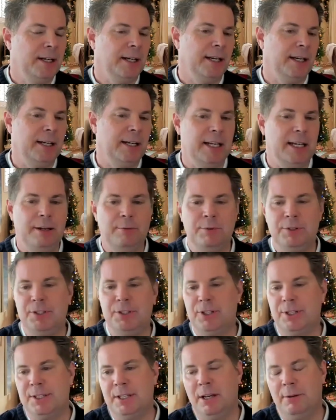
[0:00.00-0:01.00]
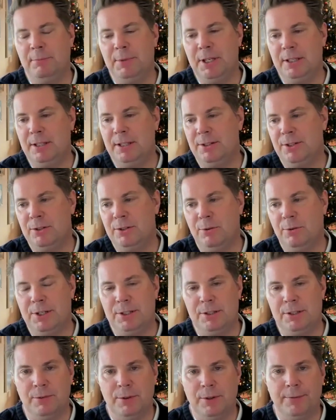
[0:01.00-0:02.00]
And he would just tell me these
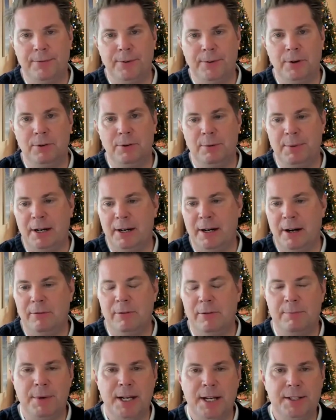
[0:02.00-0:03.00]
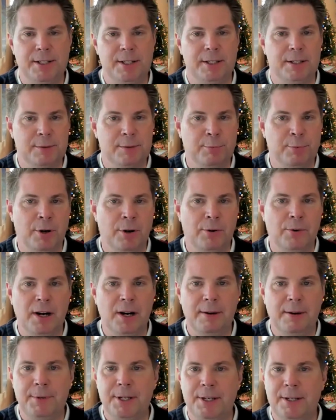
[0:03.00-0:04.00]
stories over the phone about how amazing this
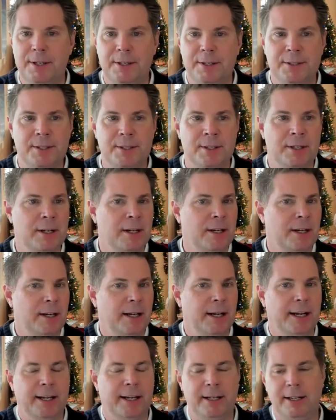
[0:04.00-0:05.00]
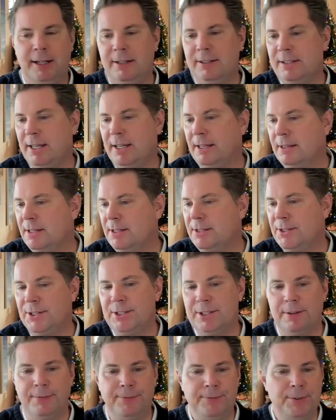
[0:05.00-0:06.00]
program is. And he's like, this
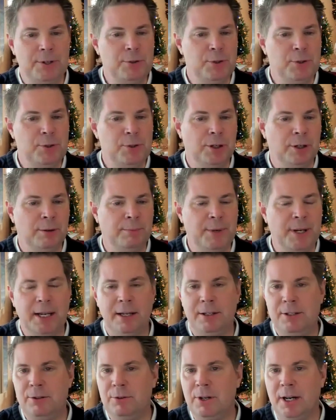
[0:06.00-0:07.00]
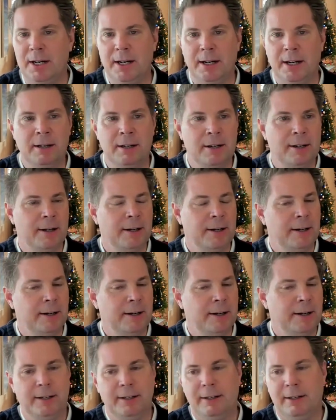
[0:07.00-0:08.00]
is the future, man. You got to
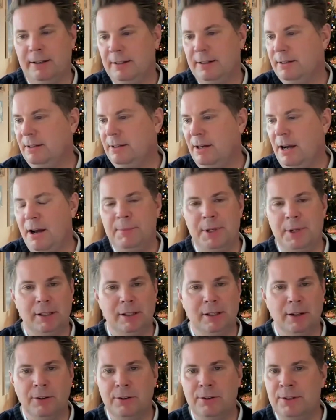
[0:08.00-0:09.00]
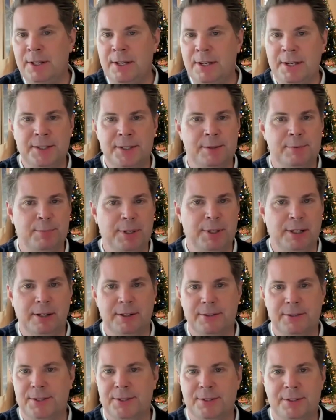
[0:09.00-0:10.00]
come and learn this
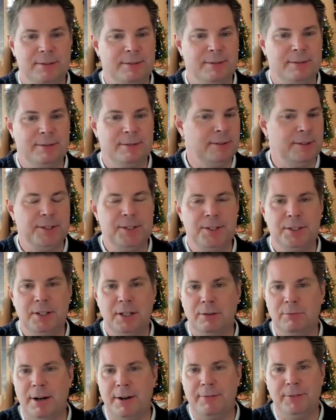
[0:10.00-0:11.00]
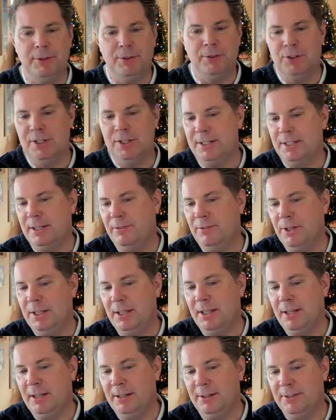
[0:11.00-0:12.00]
because this is going to revolutionize
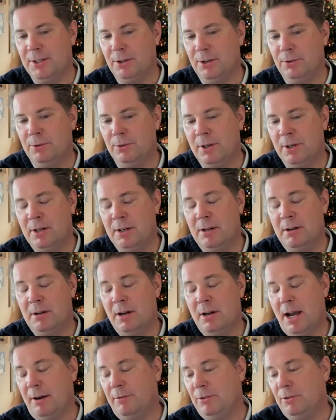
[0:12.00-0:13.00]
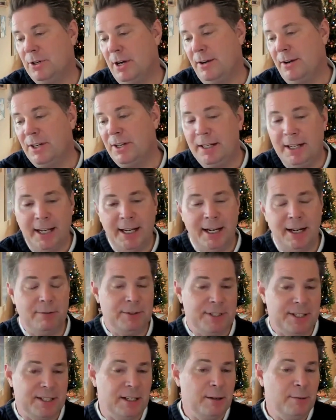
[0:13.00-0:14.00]
everything. So I would drive to LA. I
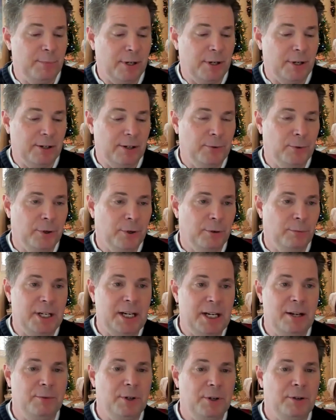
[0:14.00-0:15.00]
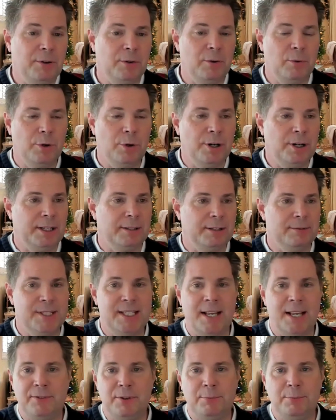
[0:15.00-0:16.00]
would sleep on his floor. When he would go to work at
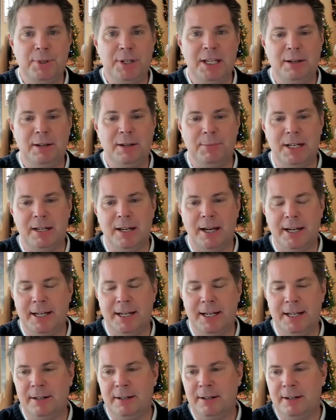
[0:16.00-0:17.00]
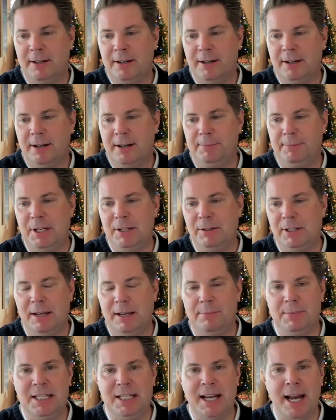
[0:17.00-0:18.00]
7 p.m. at night, he'd
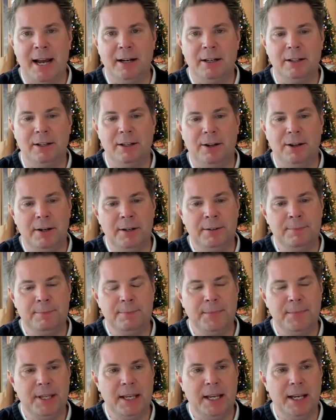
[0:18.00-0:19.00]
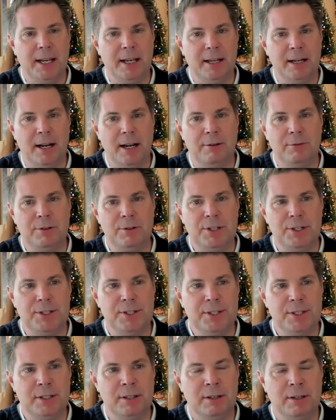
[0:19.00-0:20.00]
let me tag along, and I would
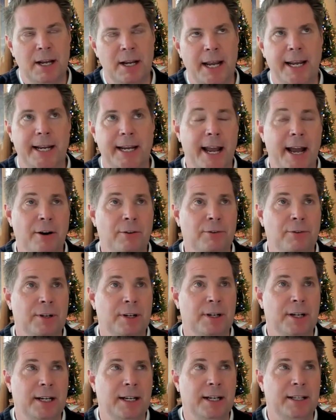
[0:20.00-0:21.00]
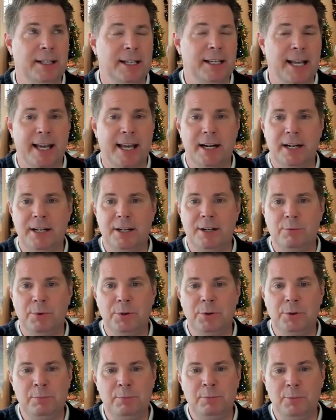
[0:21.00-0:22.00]
just hang out in the editing
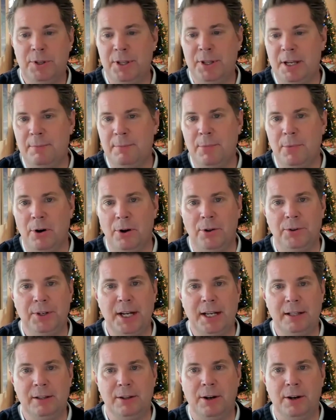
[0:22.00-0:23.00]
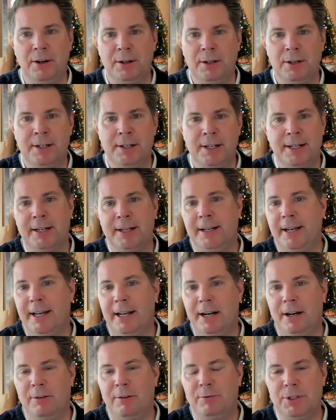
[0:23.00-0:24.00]
room with him all night long.
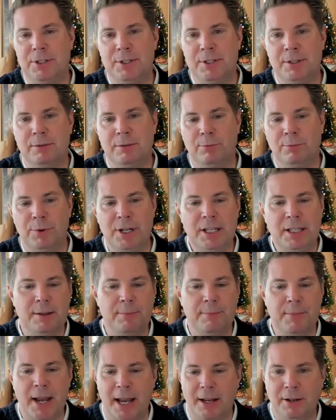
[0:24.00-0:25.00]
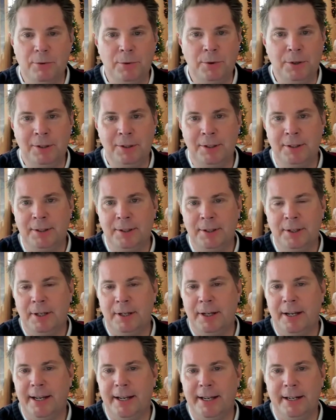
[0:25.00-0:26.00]
And I would just read the manual,
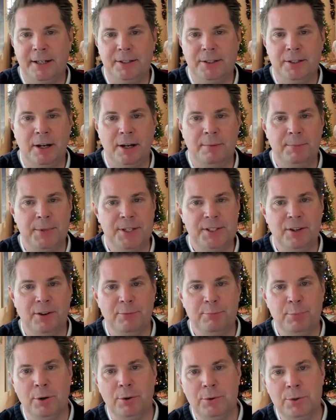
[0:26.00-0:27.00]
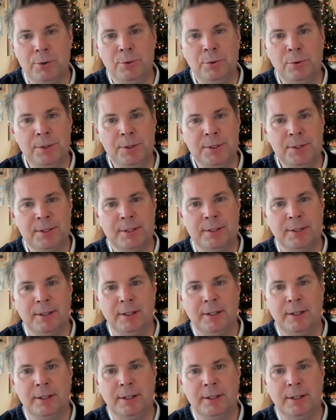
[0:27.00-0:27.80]
and I taught myself Pro Tools.